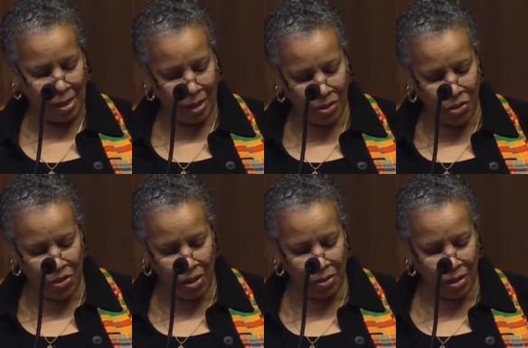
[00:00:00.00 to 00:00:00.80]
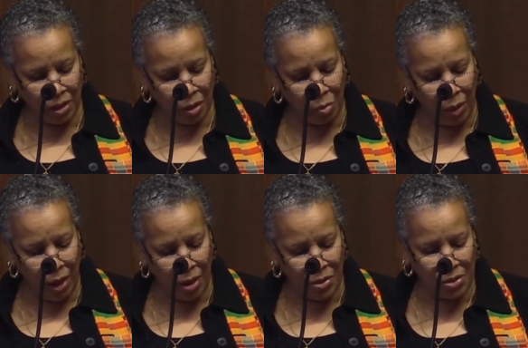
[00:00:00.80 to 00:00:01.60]
in sending
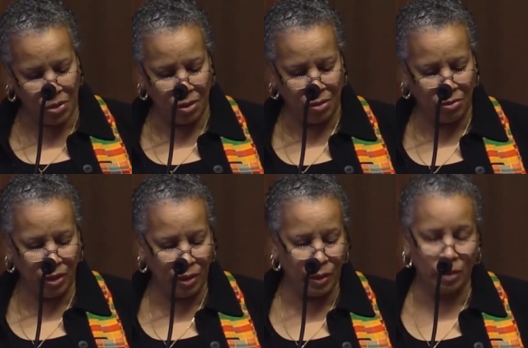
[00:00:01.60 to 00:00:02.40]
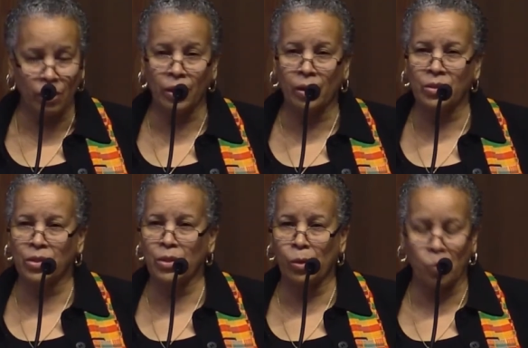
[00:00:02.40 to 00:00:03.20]
positive, healing thoughts
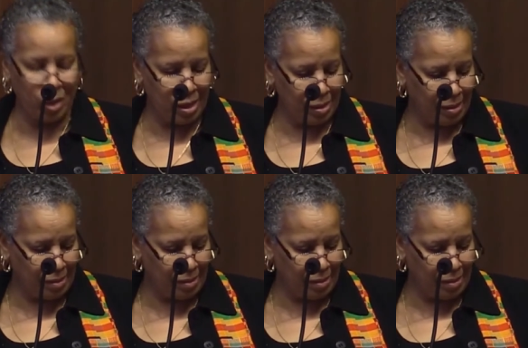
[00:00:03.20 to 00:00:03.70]
her way?